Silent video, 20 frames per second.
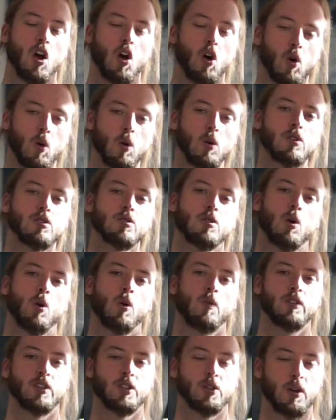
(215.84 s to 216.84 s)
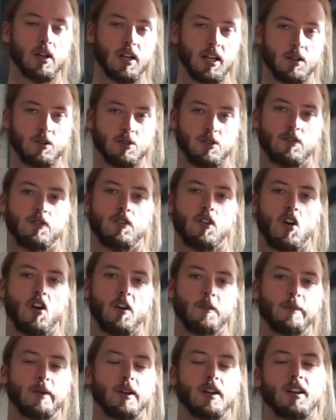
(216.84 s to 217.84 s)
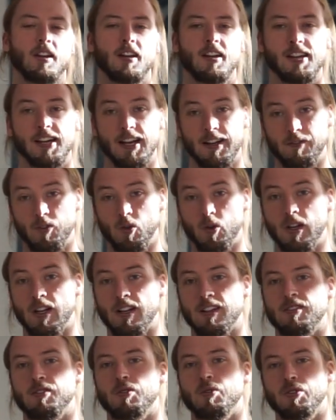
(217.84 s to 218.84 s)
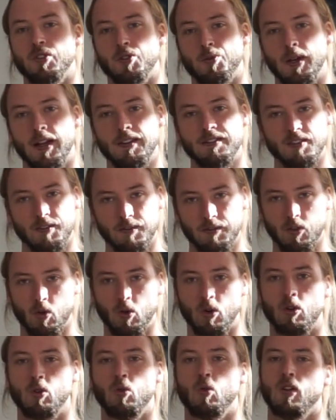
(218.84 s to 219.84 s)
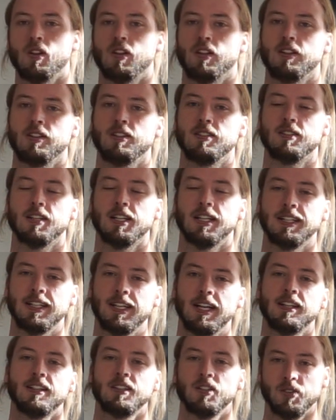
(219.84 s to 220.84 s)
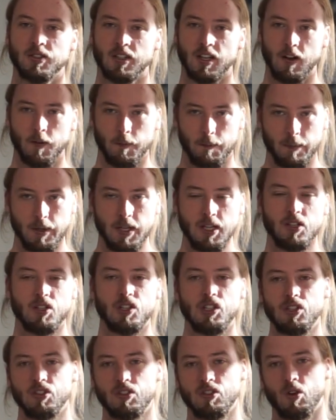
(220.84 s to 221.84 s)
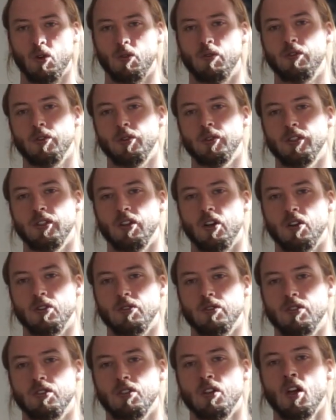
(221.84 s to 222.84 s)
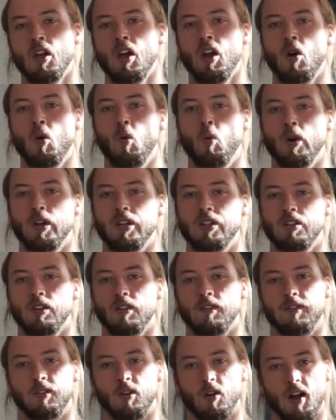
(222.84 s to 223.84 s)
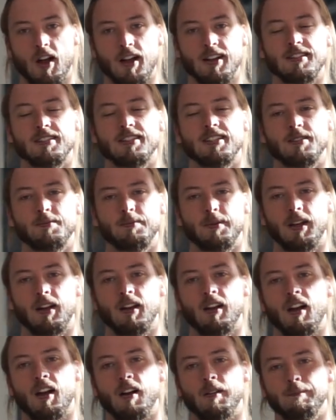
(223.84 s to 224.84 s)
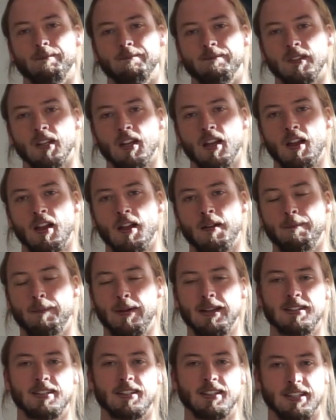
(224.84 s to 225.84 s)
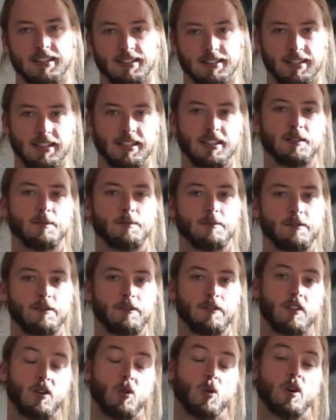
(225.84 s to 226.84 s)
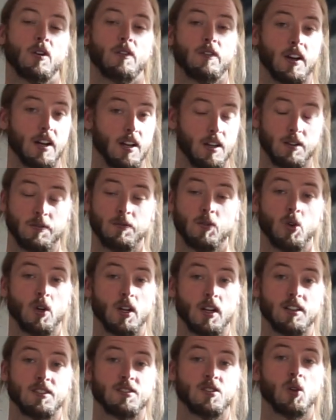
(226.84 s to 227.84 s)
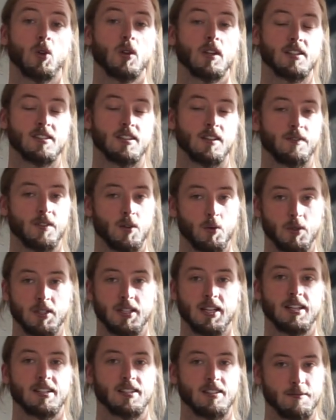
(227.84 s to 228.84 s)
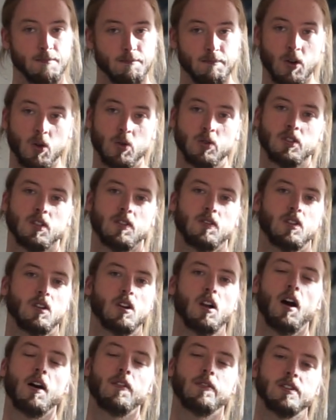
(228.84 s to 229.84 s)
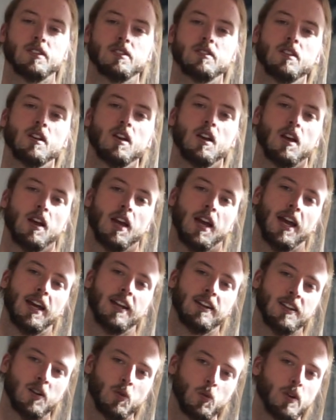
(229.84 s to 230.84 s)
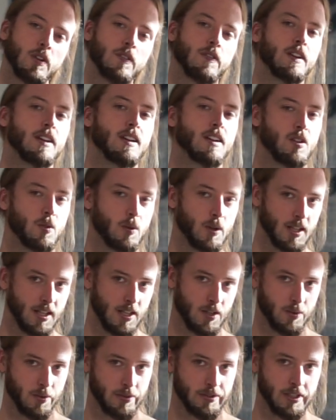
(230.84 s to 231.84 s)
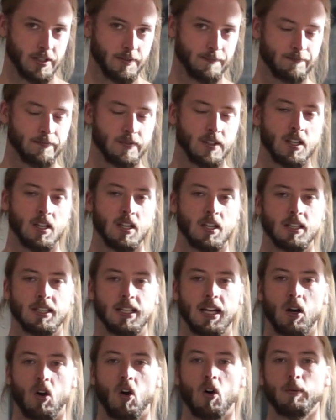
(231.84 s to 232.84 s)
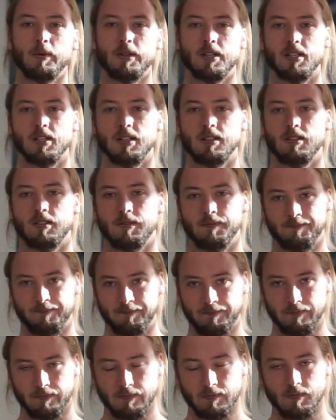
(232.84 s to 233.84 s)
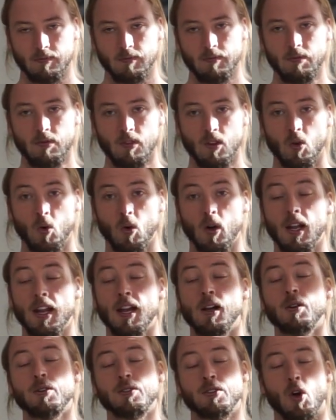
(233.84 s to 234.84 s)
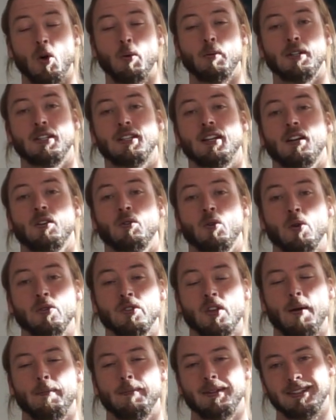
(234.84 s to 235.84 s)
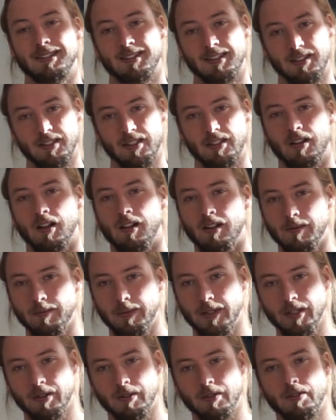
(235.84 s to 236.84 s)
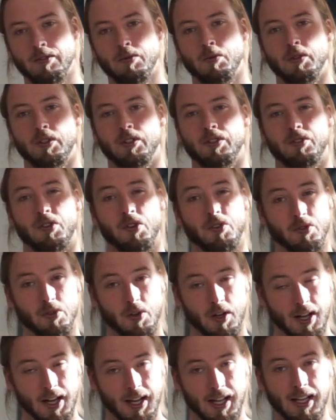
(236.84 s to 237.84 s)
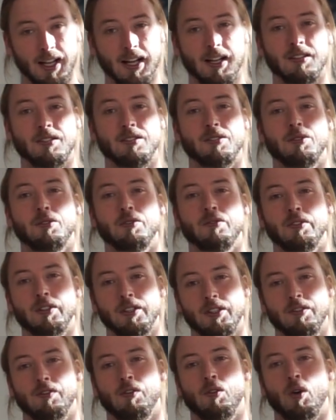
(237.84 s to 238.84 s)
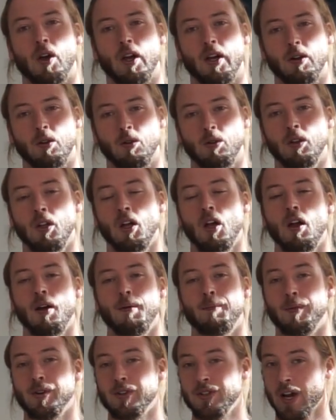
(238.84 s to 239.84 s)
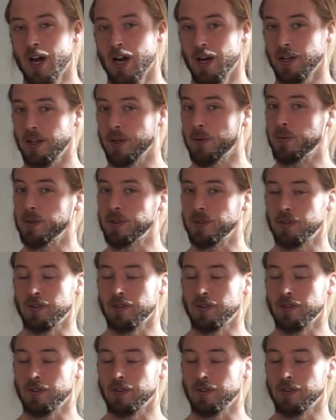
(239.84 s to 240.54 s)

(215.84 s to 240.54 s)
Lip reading: also over to Alejo's farm at Volcan Azul. So we have some floral qualities, again, those kind of peachy stone fruity notes, which for us has become basically a signum for Volcan Azul. Is something we taste in most of their coffees and that we think are really interesting. Now, Alejo's Obata grows up at 1600 meters, which is also high altitude for this varietal, much higher than what you